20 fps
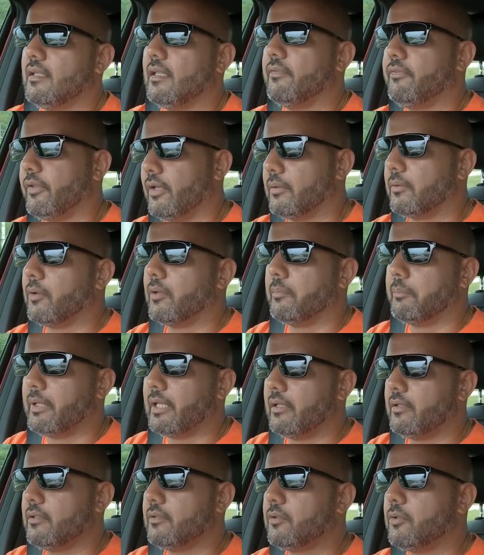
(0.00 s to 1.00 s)
if you're going to
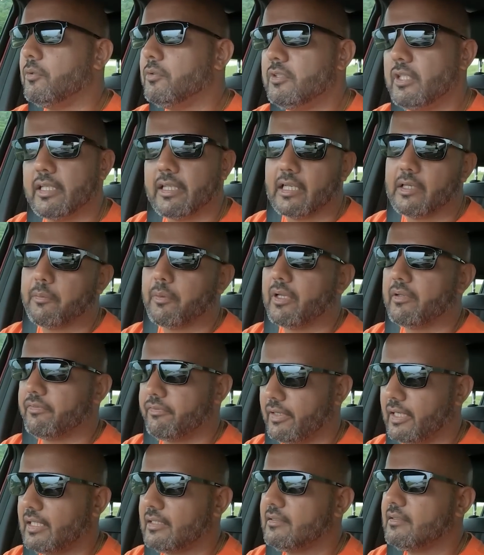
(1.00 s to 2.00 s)
be cruising anywhere
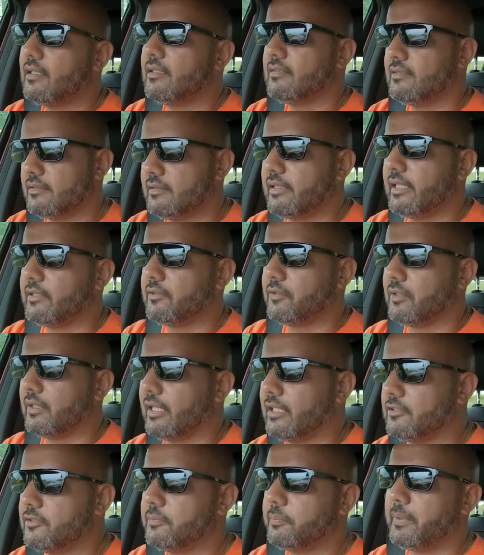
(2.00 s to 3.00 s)
fast, stick to
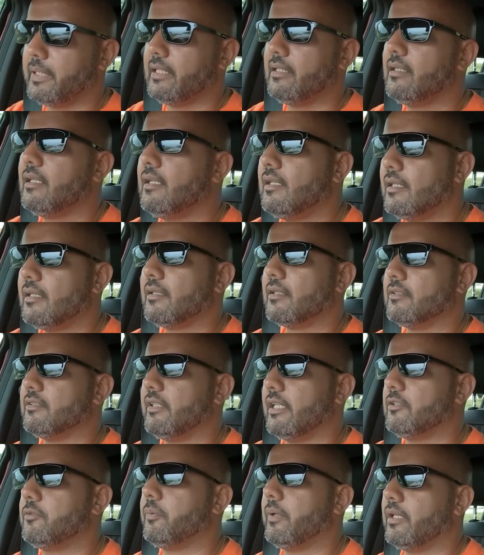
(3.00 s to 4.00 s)
that speed, because
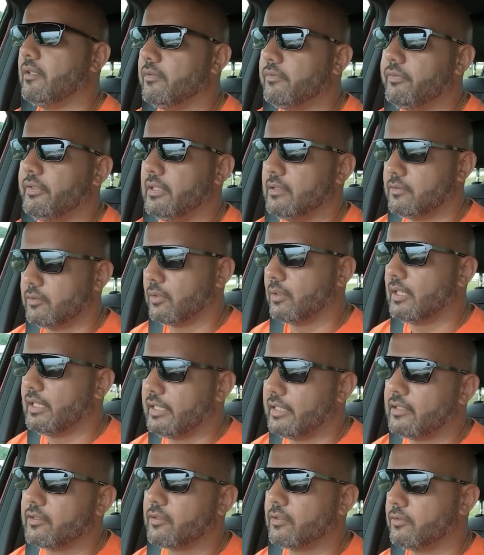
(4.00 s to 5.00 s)
that's where you feel
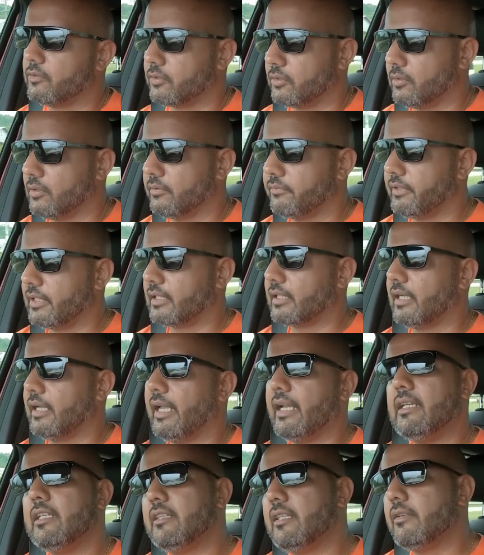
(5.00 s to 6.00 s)
totally in control of the car.
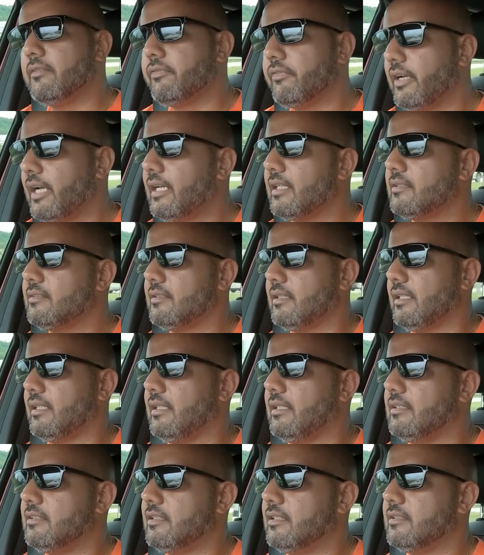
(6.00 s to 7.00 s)
Anything fast
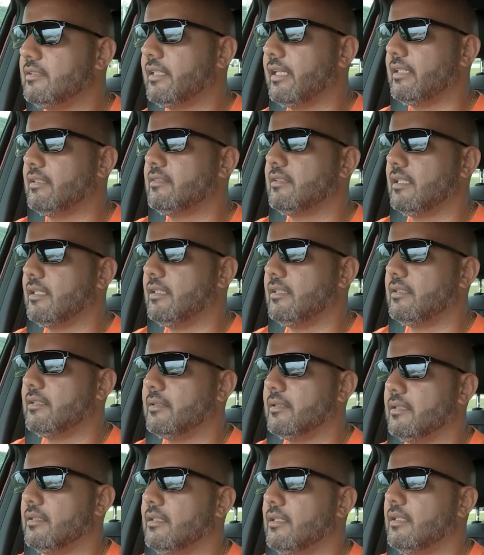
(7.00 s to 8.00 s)
and it just gets a
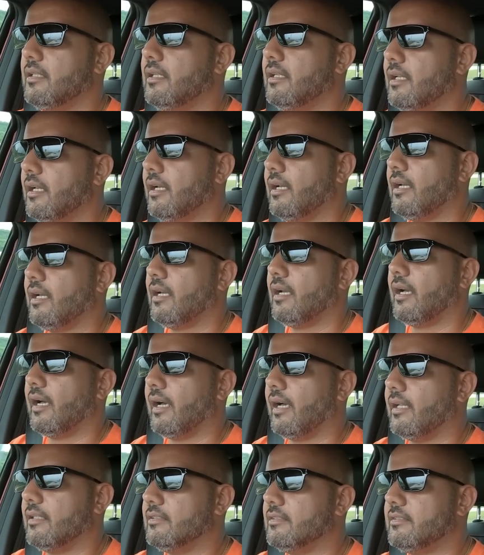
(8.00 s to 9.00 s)
little
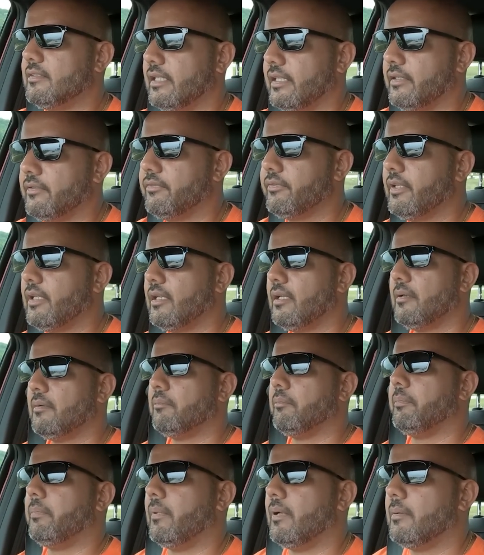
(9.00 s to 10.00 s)
unsafe.
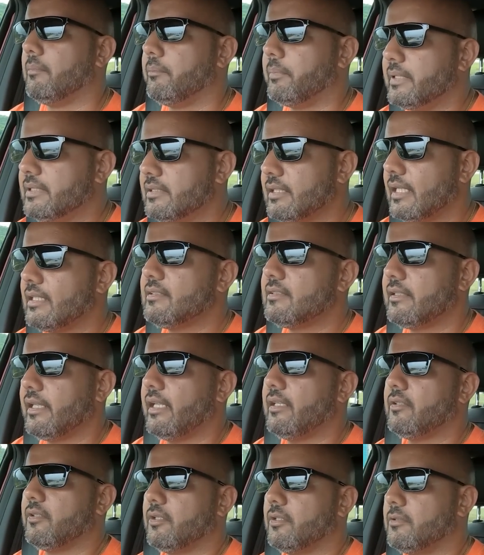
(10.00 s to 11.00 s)
Besides
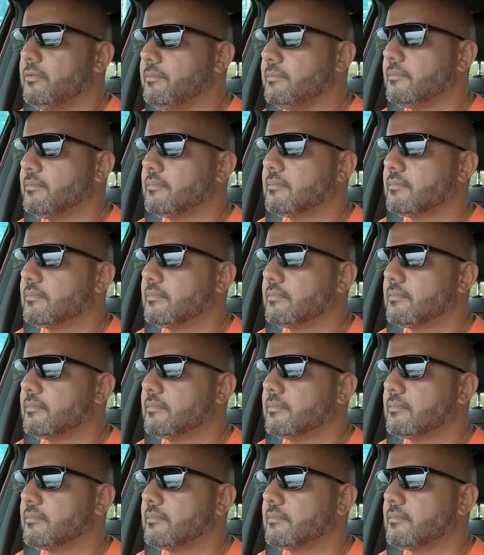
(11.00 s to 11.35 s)
that though,